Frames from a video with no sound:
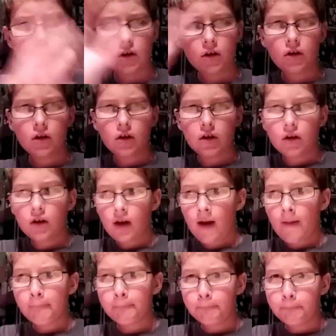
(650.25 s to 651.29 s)

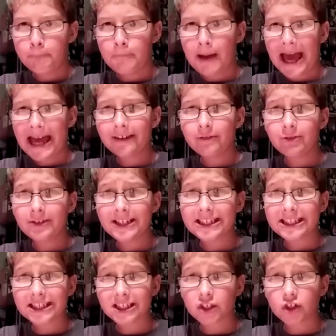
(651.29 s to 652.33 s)
batteries, get
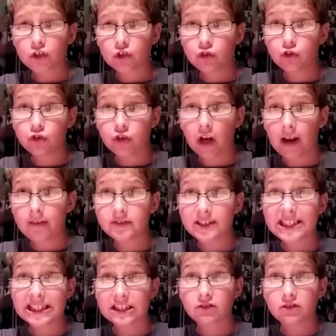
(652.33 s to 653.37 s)
screwdrivers, get some glue.